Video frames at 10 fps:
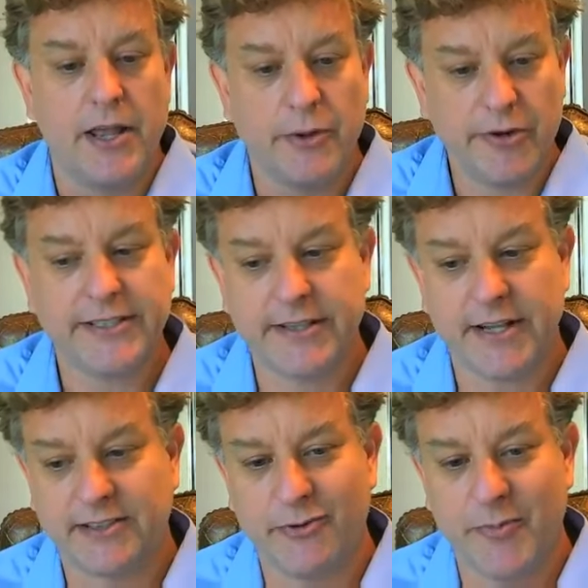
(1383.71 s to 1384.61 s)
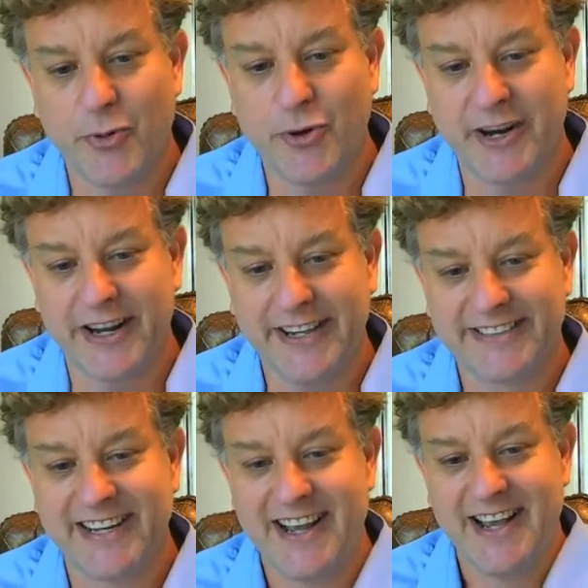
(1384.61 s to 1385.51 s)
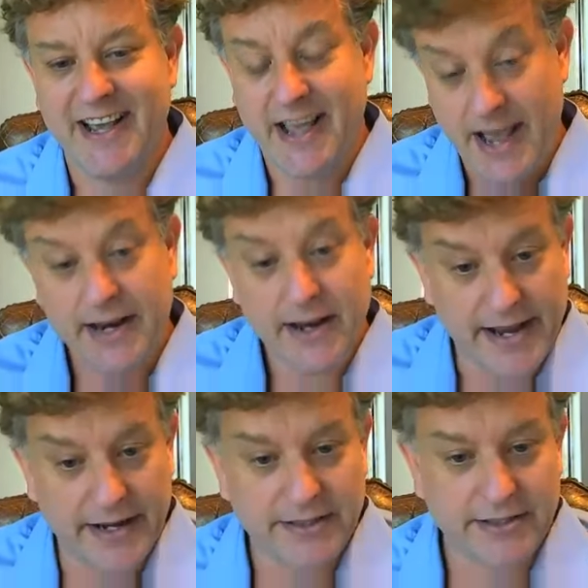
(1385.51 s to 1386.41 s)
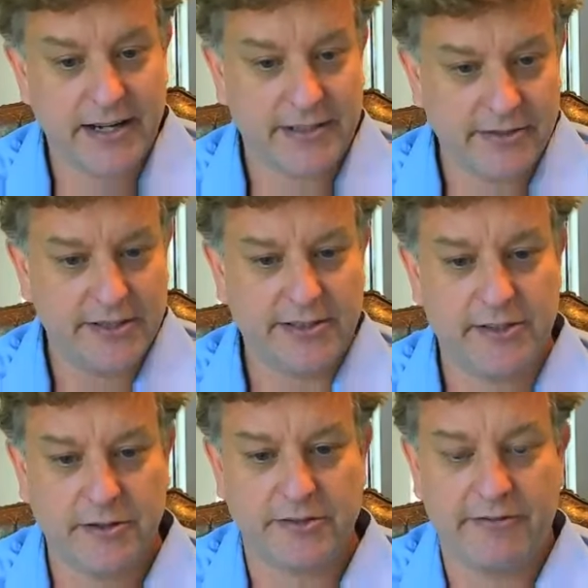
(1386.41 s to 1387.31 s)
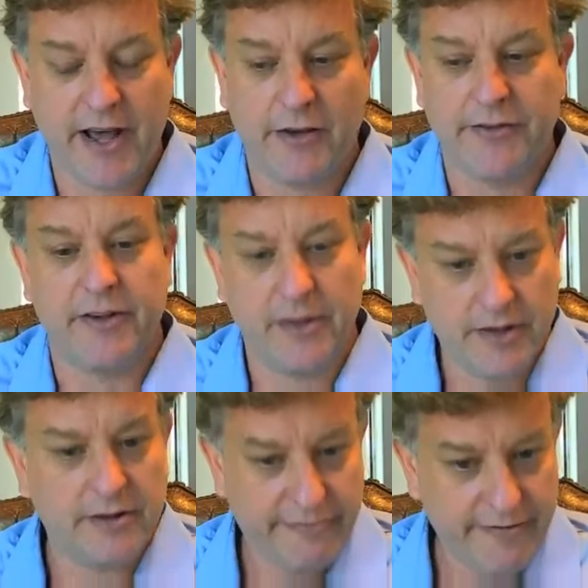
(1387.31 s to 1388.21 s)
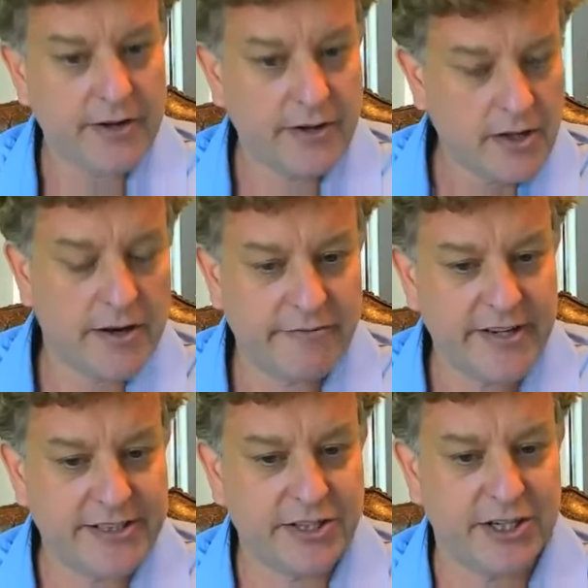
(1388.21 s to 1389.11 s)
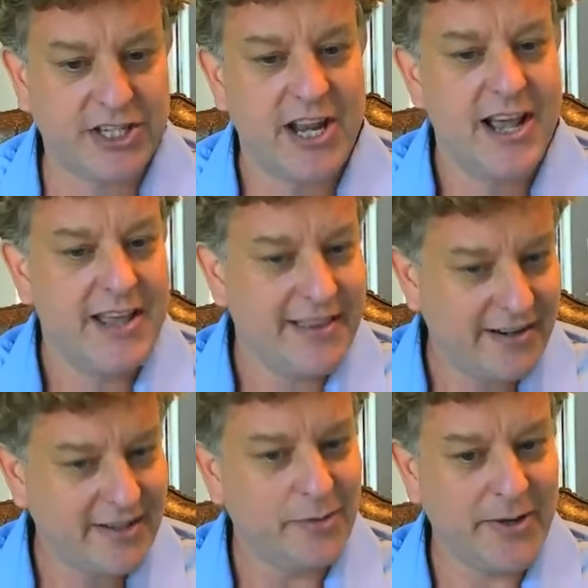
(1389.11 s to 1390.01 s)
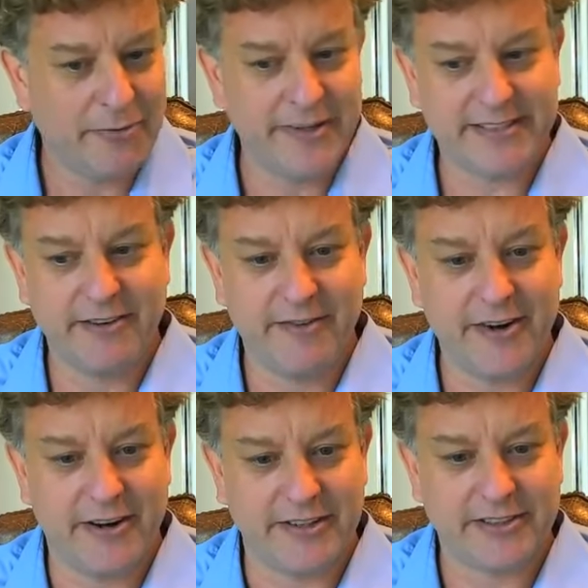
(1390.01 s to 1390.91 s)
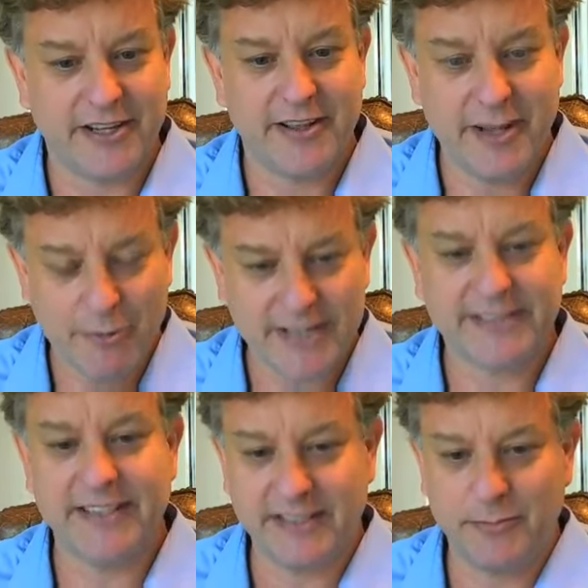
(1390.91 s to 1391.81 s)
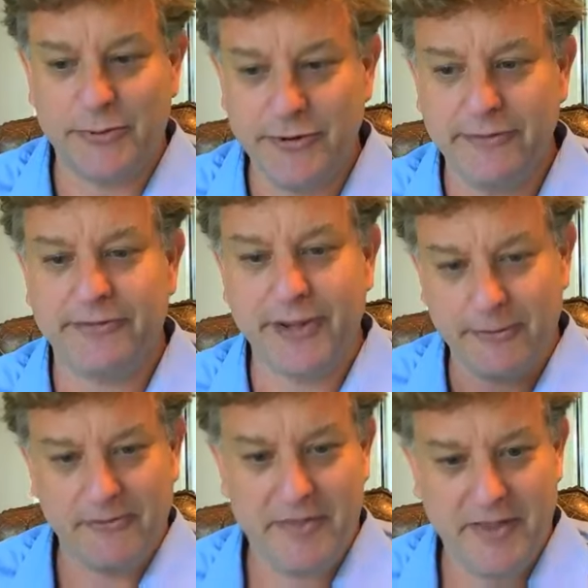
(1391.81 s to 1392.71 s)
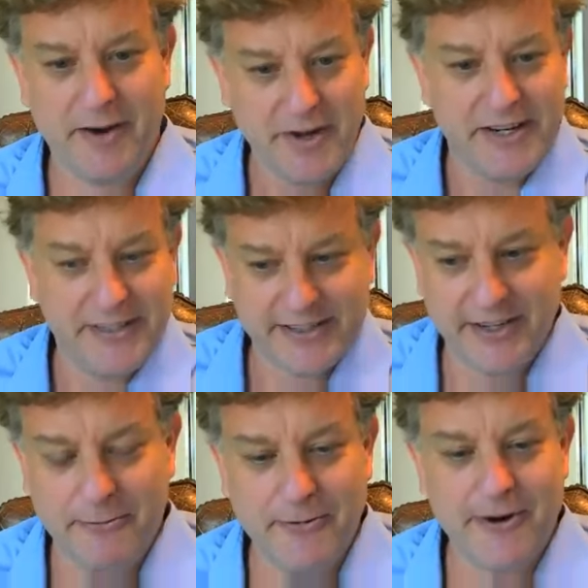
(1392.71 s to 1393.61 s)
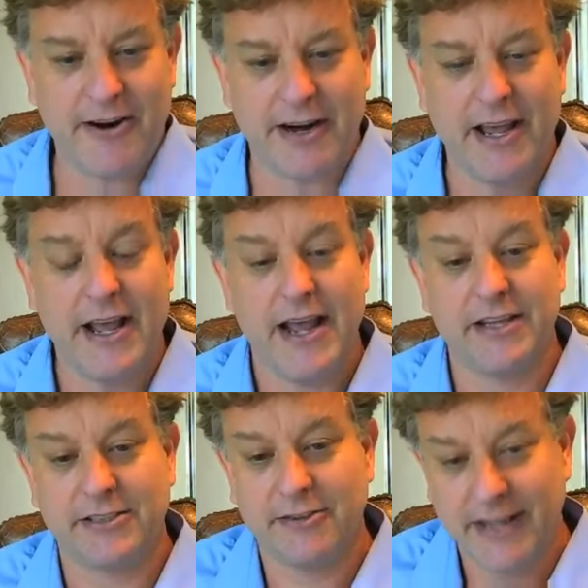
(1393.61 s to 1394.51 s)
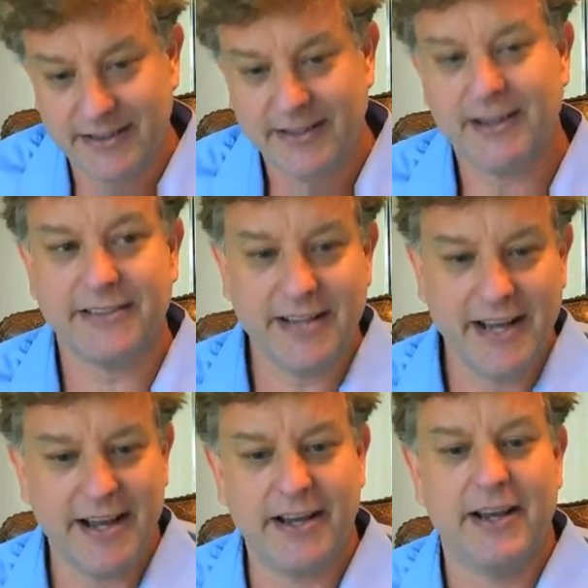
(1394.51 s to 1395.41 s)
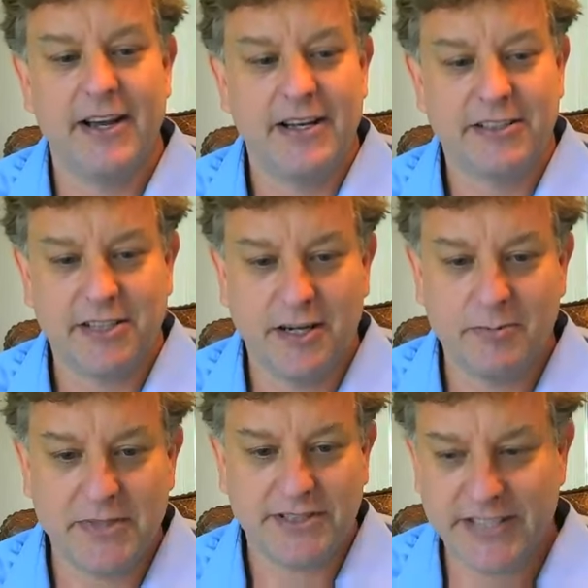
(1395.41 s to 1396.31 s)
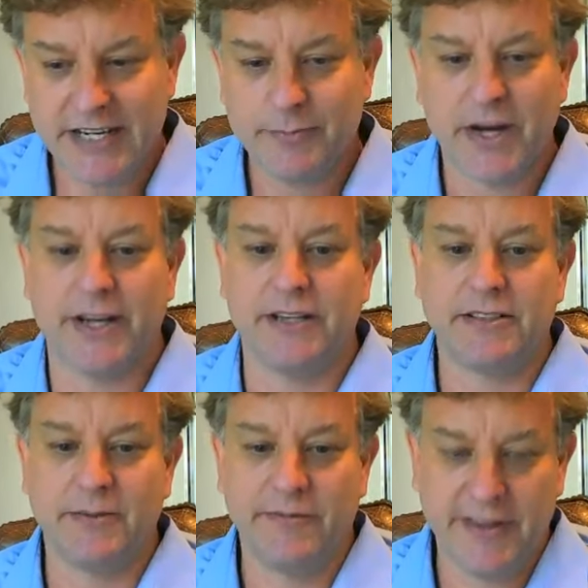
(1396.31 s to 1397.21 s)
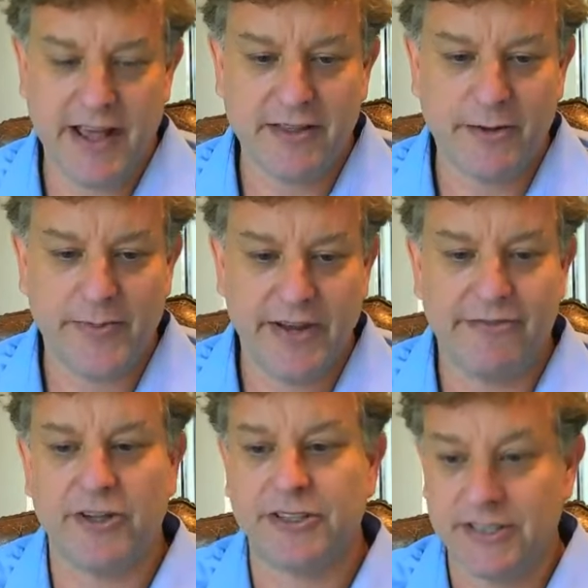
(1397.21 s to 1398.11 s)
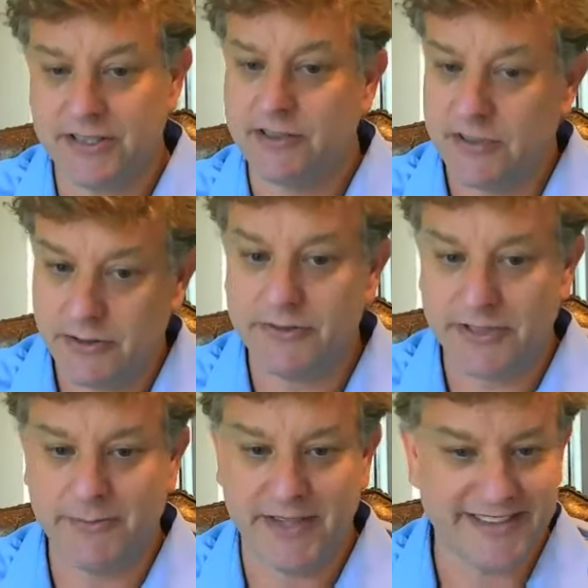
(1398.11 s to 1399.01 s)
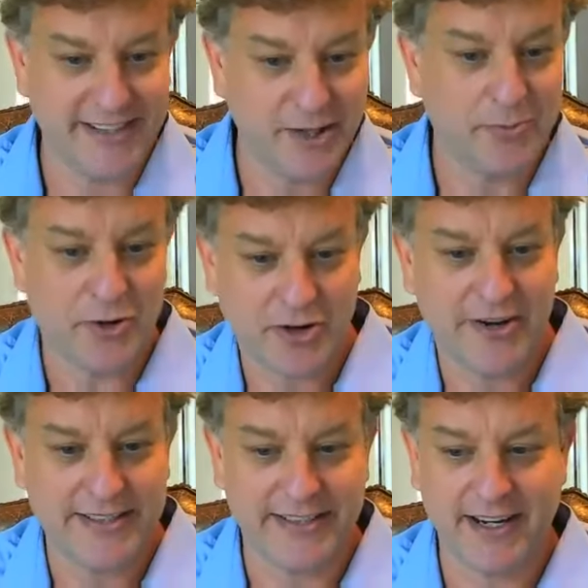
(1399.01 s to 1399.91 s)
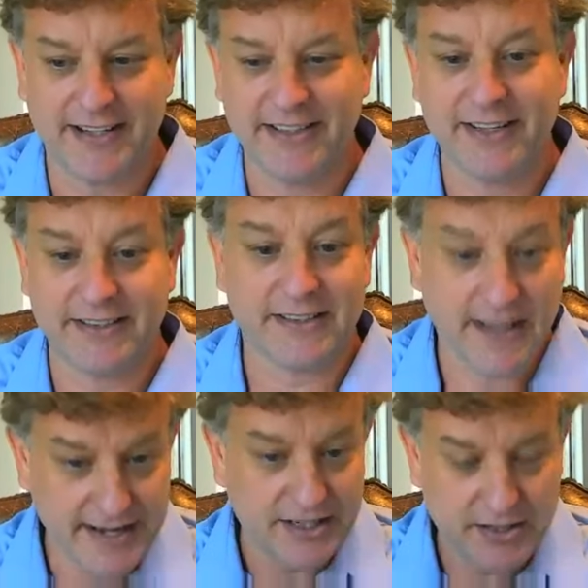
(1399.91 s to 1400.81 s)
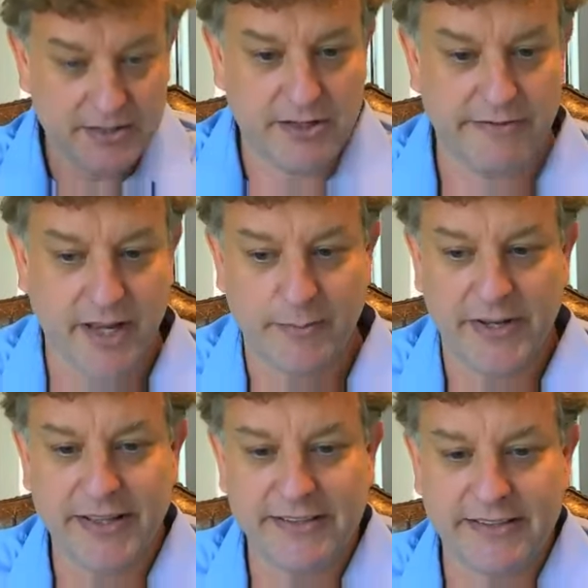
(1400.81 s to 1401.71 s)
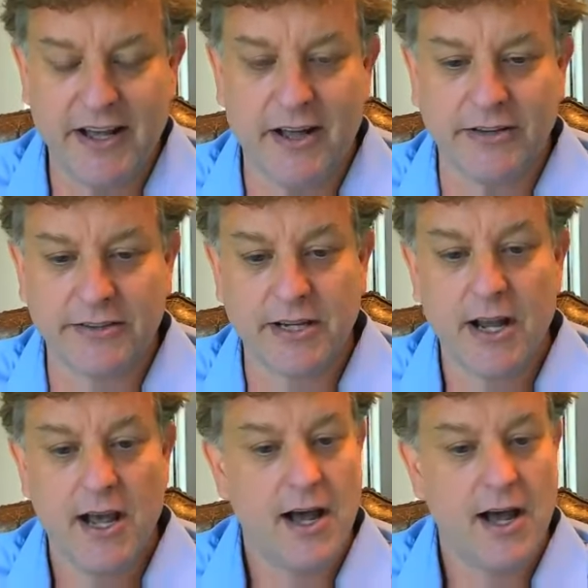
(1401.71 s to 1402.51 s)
And the reason that's so important is NIH, National Institutes of Health, that fund a lot of research, they're a little bit risk averse. They want to see some proof that their money is going to work. And so that does take some seed money, some philanthropy for us to do some of these a little more crazy ideas like developing these cells.